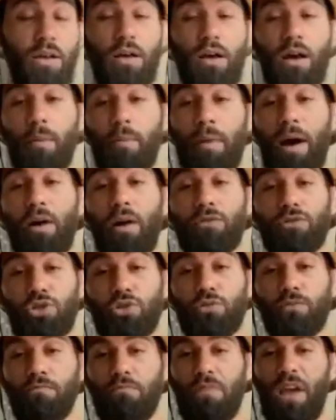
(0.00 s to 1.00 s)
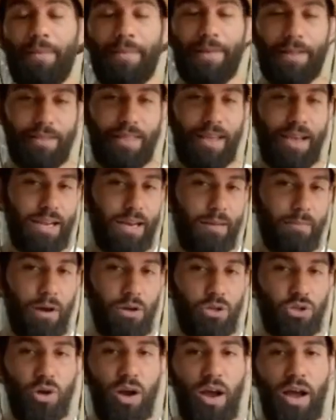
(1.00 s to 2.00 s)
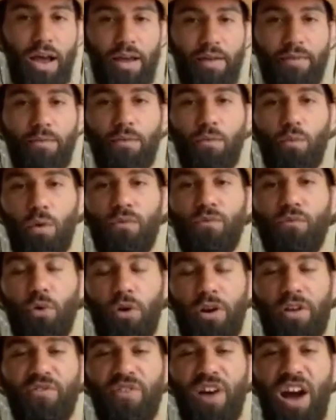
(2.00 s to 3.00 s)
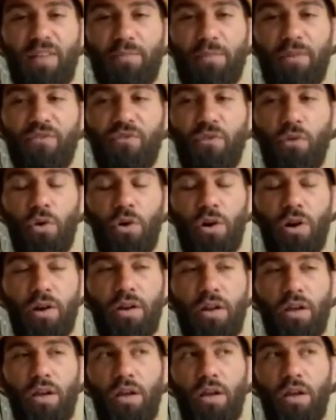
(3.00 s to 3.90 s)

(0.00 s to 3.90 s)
about maybe thinking about try 145 before, and